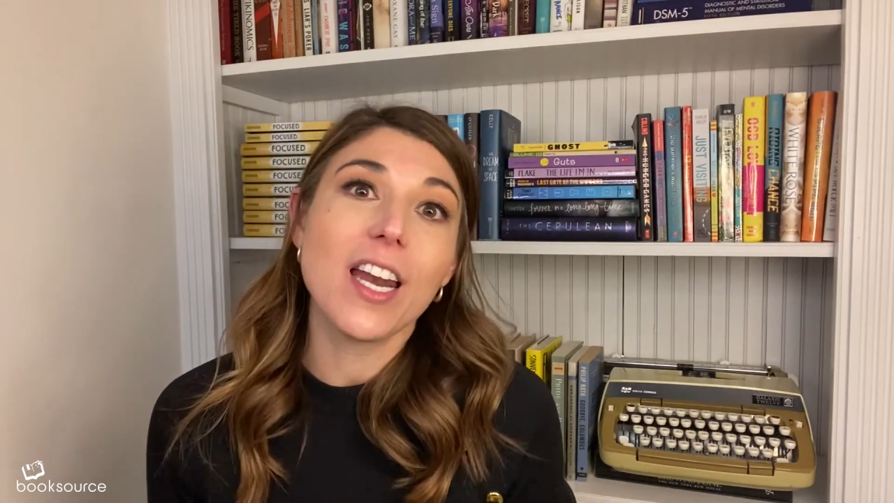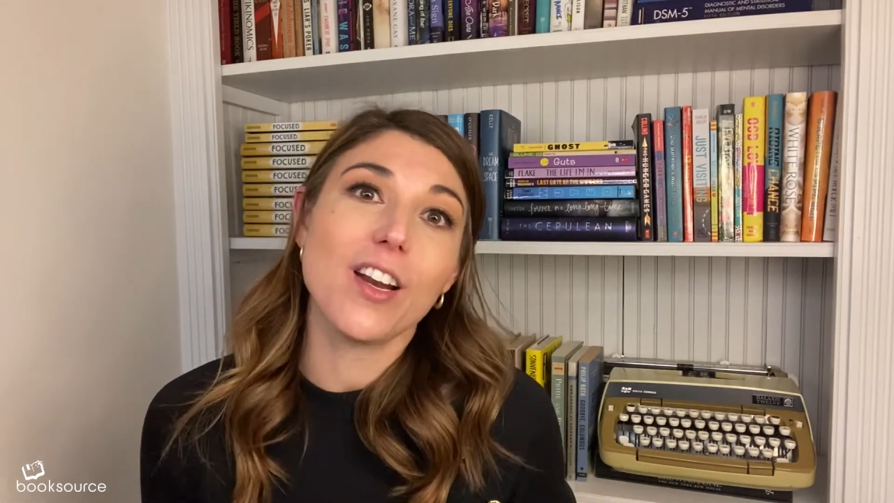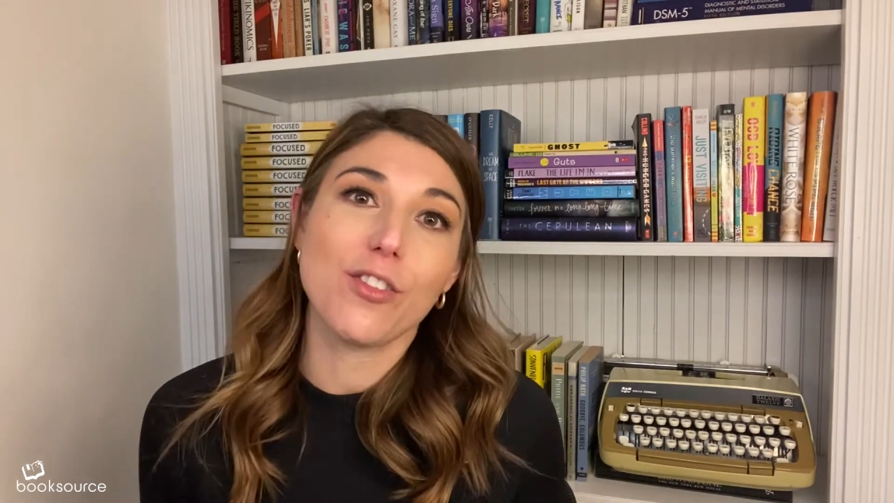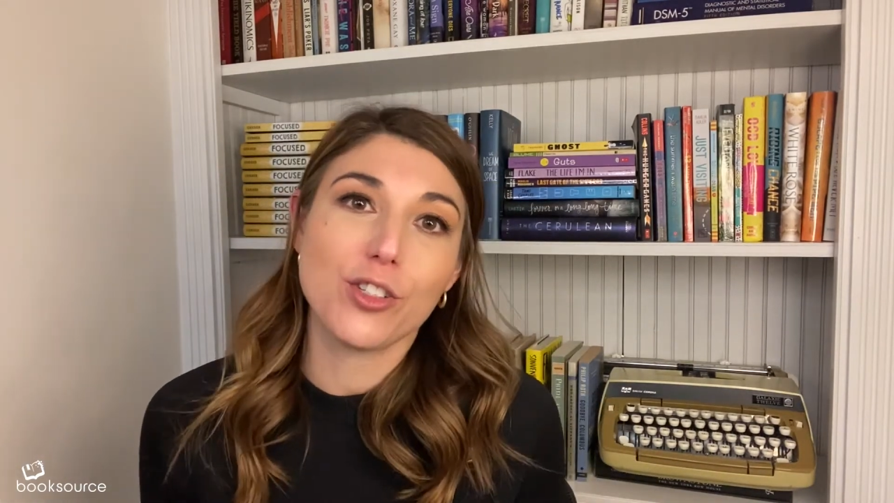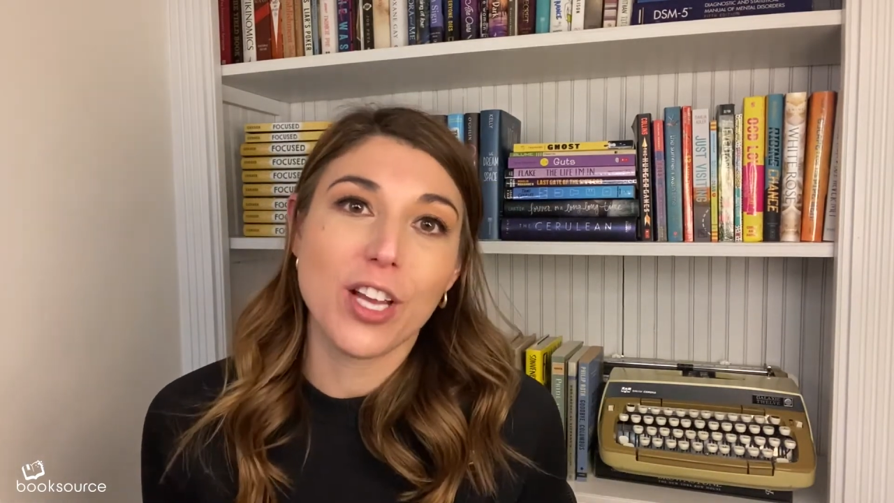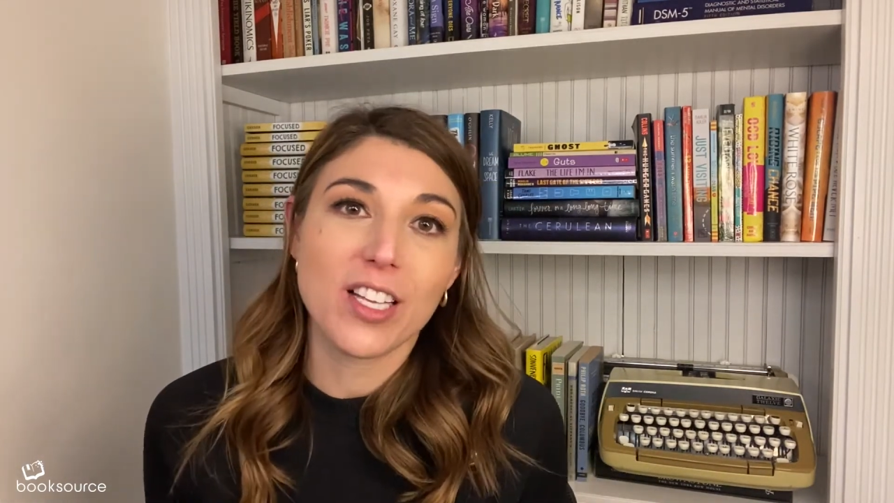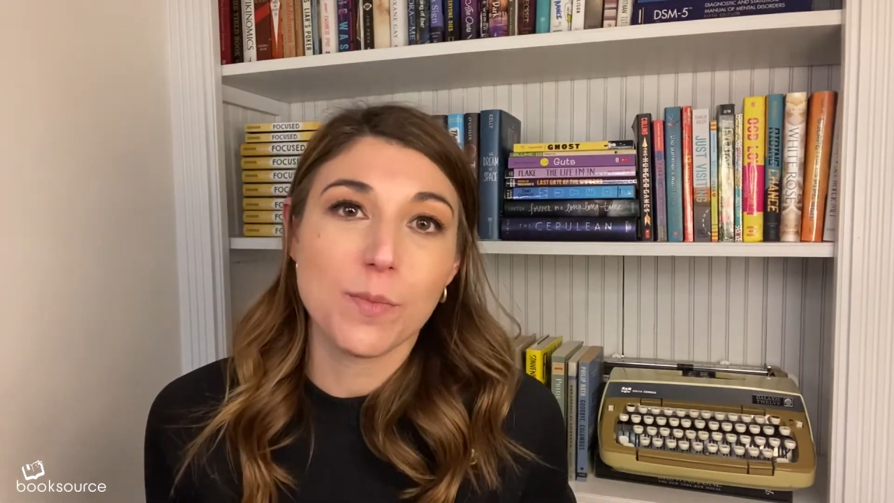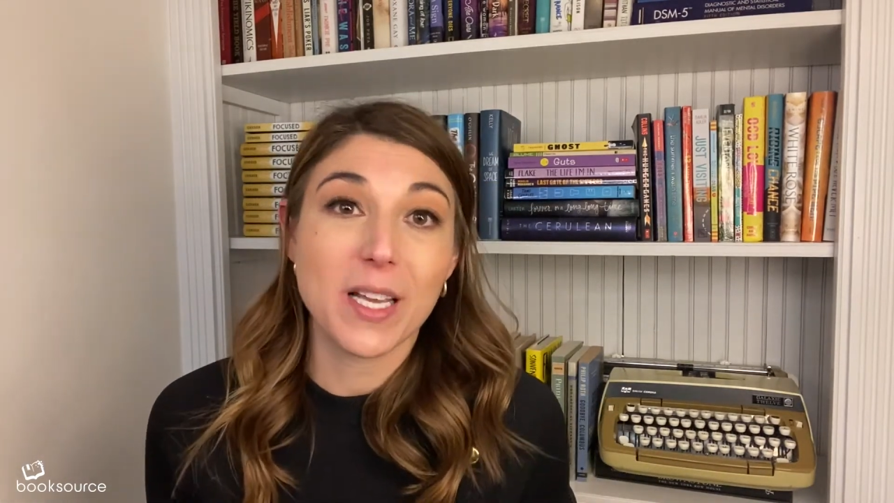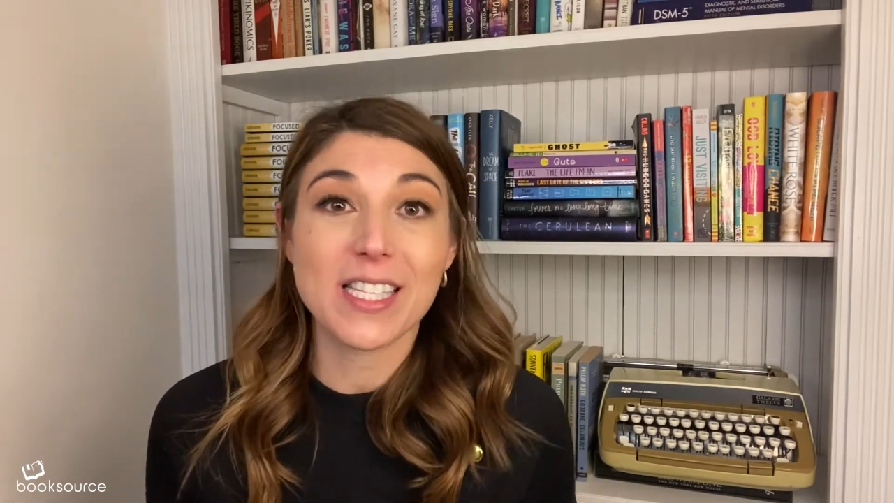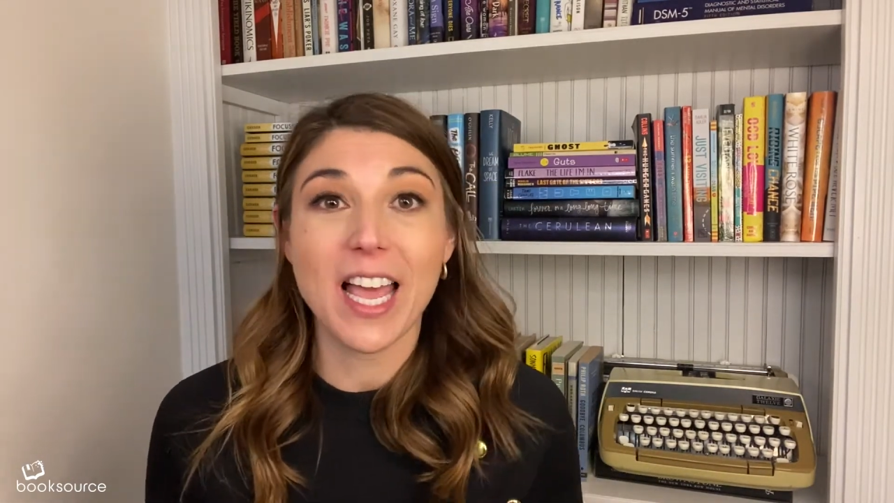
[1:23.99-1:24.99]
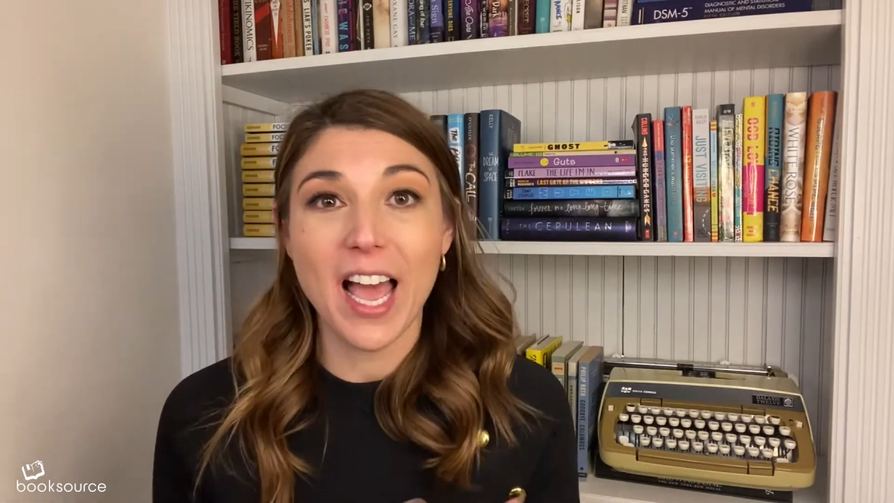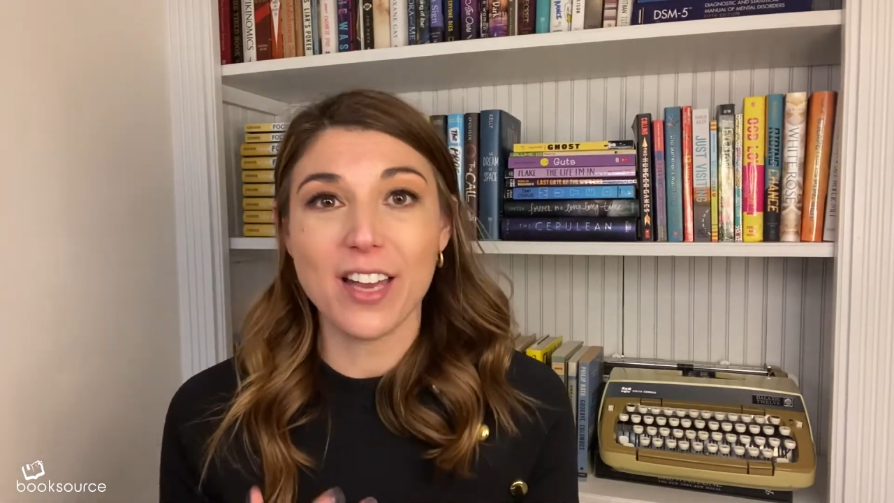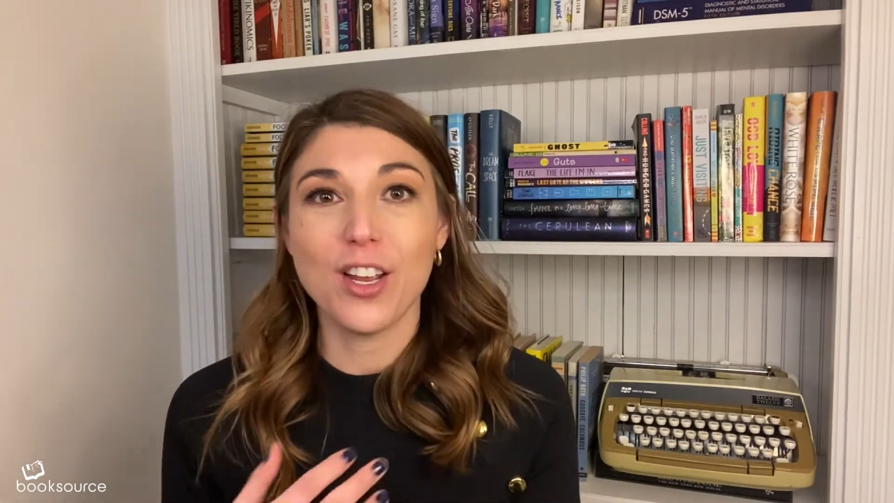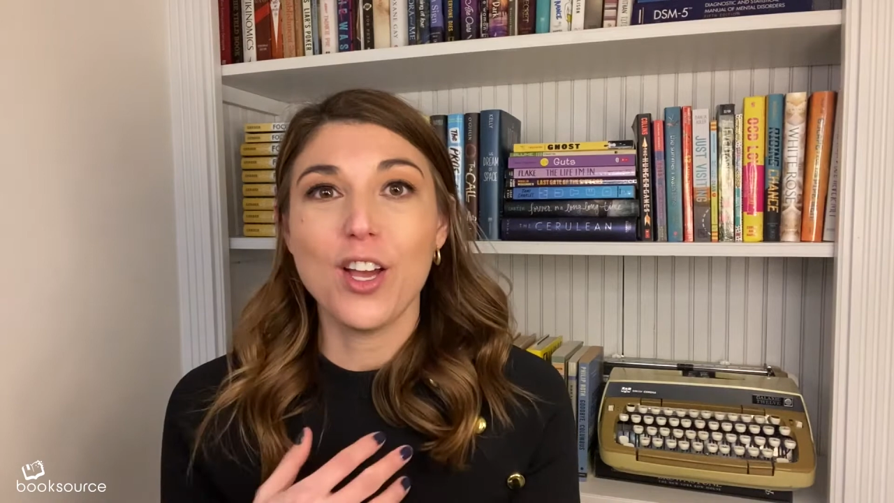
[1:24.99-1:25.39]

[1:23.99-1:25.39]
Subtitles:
another chance because I had